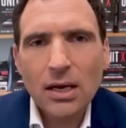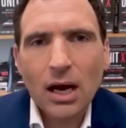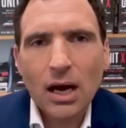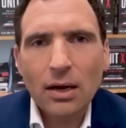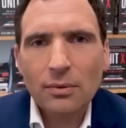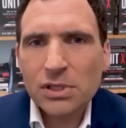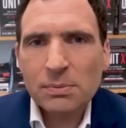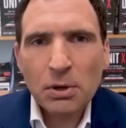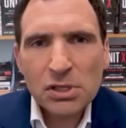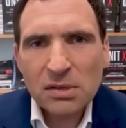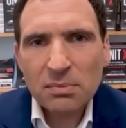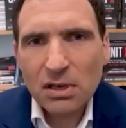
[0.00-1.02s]
uh, it was
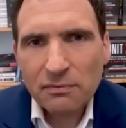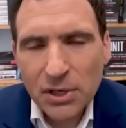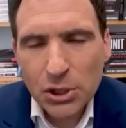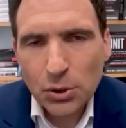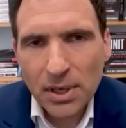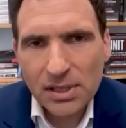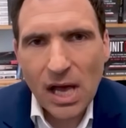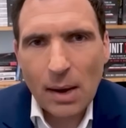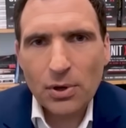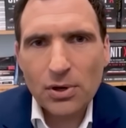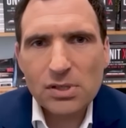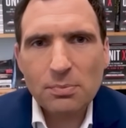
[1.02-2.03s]
supposed to be a victory lap.
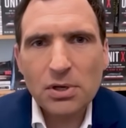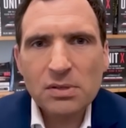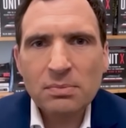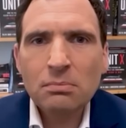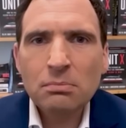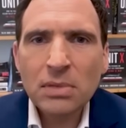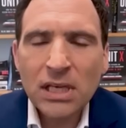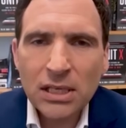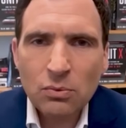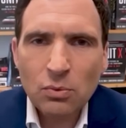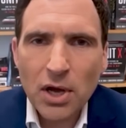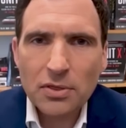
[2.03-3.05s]
We were supposed to be
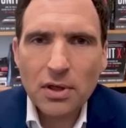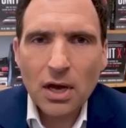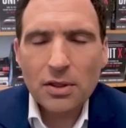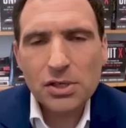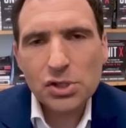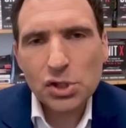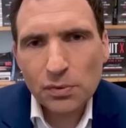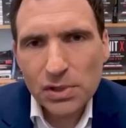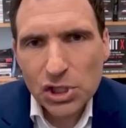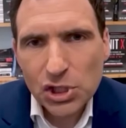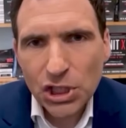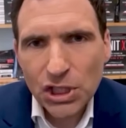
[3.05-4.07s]
meeting with the
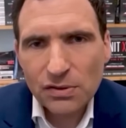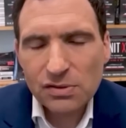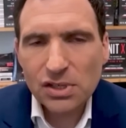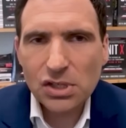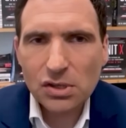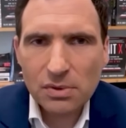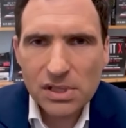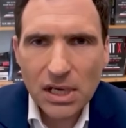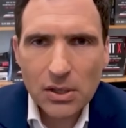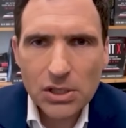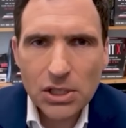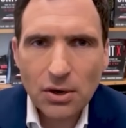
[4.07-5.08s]
service chiefs, the service
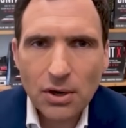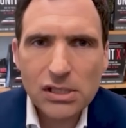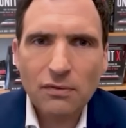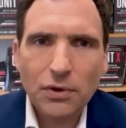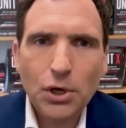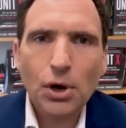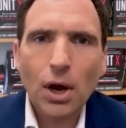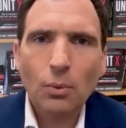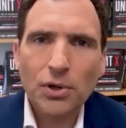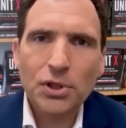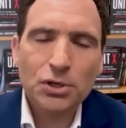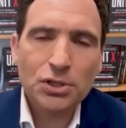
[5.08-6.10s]
secretaries to figure out
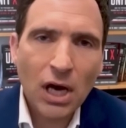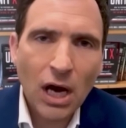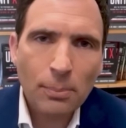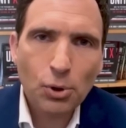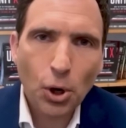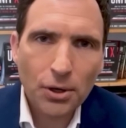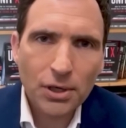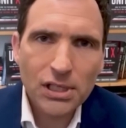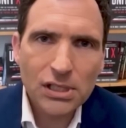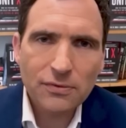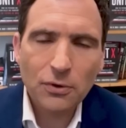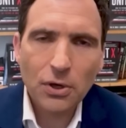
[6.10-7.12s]
what their top
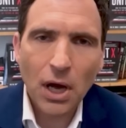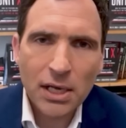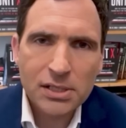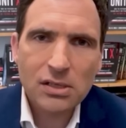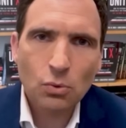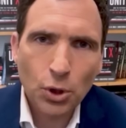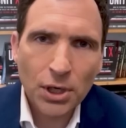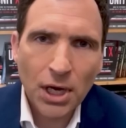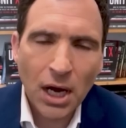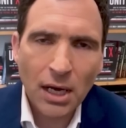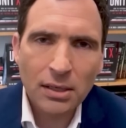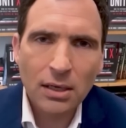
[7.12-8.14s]
priorities for us to work
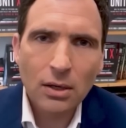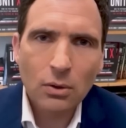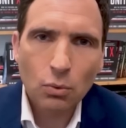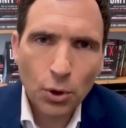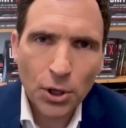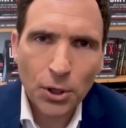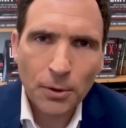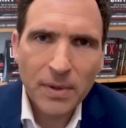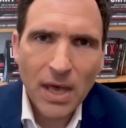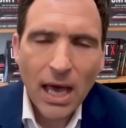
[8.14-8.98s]
on were.